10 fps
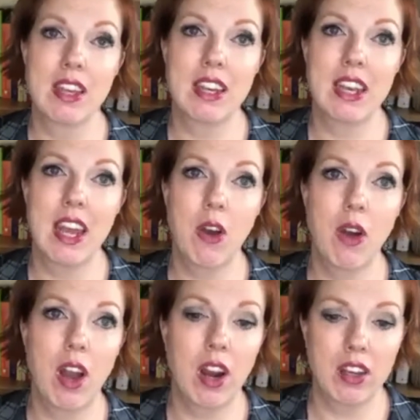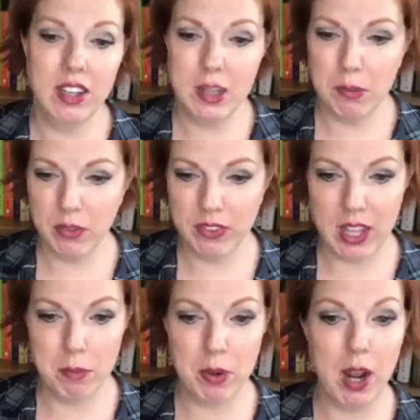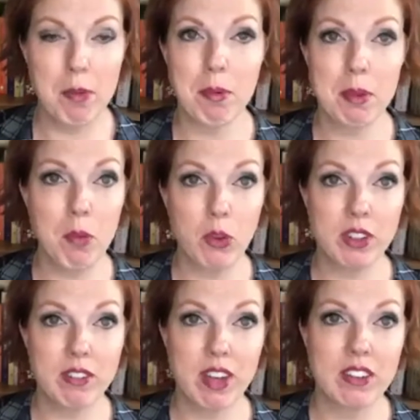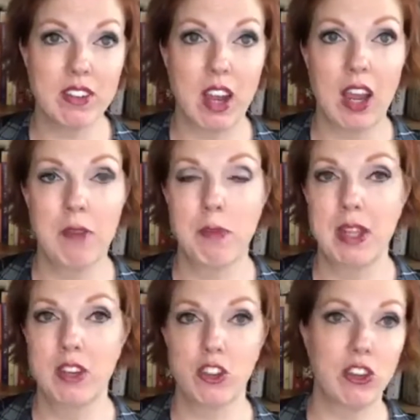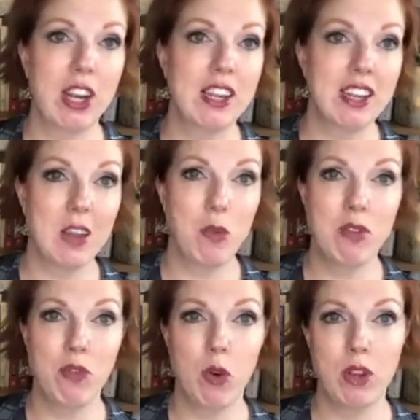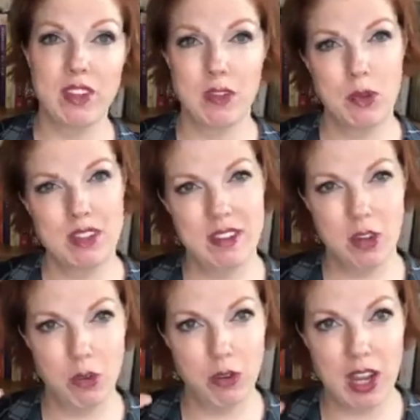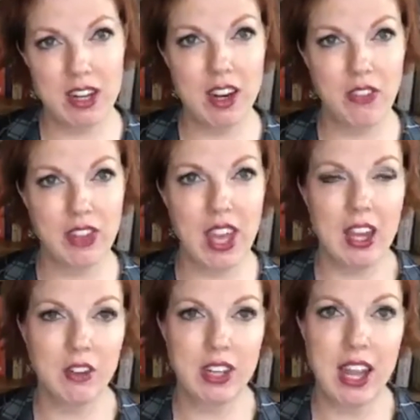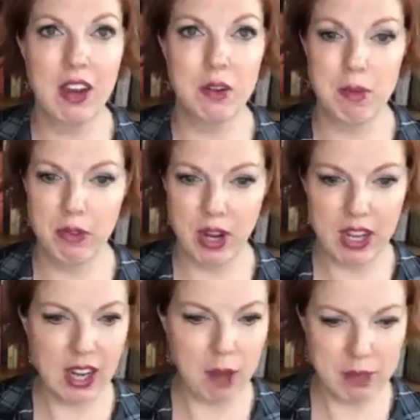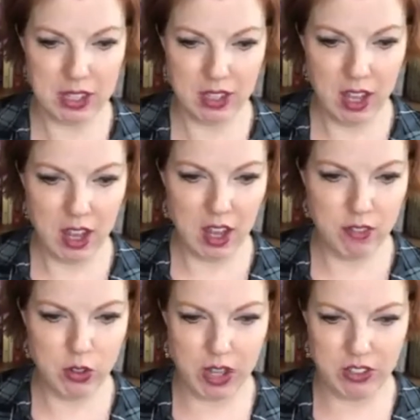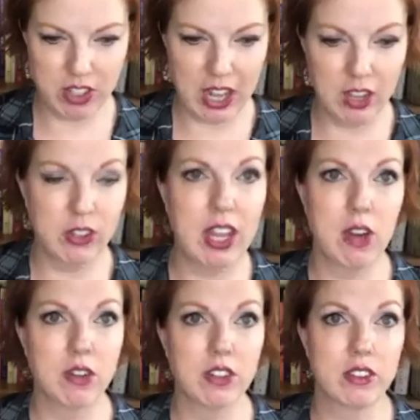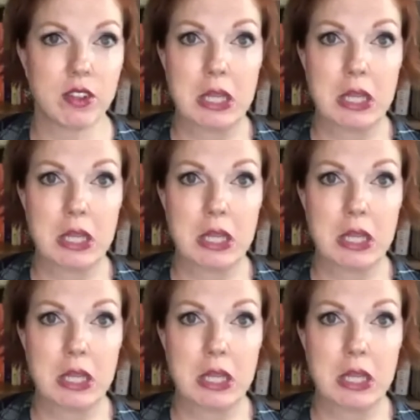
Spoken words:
Now, our labels, and probably most of us have been trained and we focus and we zero right in on the calorie count. Am I right? How many of you guys are calorie counters?